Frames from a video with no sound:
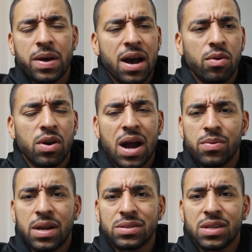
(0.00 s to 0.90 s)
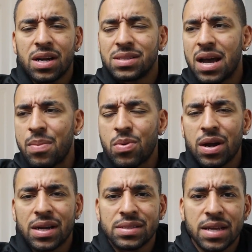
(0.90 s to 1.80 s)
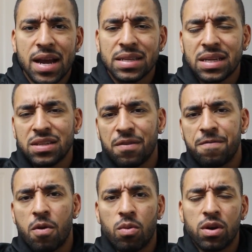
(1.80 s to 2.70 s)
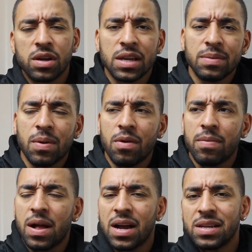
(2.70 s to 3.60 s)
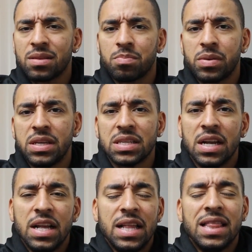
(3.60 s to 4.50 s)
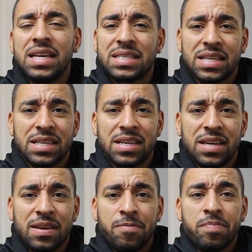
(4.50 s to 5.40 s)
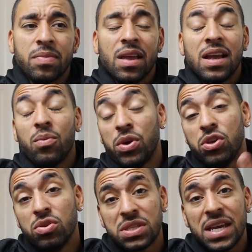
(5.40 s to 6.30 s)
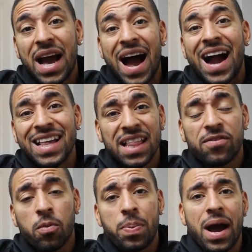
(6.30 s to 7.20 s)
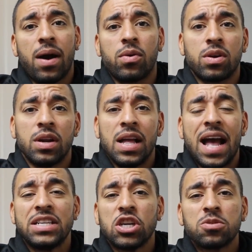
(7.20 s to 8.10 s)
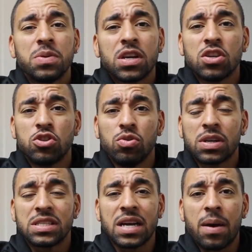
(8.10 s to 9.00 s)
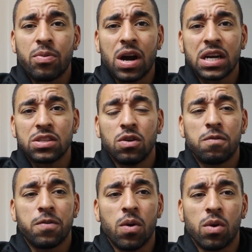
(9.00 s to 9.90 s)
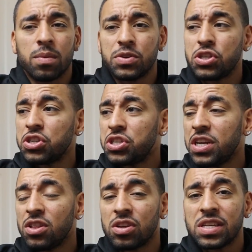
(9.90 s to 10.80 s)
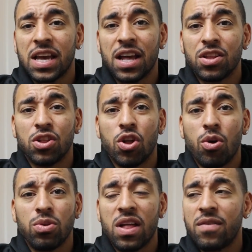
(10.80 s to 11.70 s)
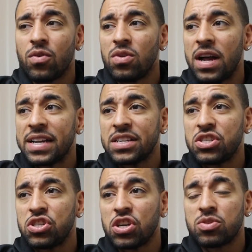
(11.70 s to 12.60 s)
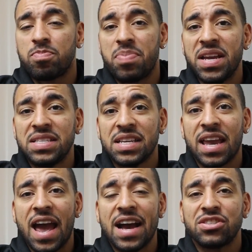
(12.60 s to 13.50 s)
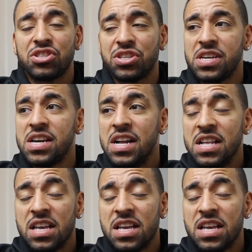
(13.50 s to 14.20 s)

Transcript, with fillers: power. I went out there, I top rock, I danced, I did footwork and blah, blah, blah. I hit the beats. Listen. When you see high-level power, and just because you can top rock and do footwork, but your shit looks hella low-level, like it's just basic-ass shit,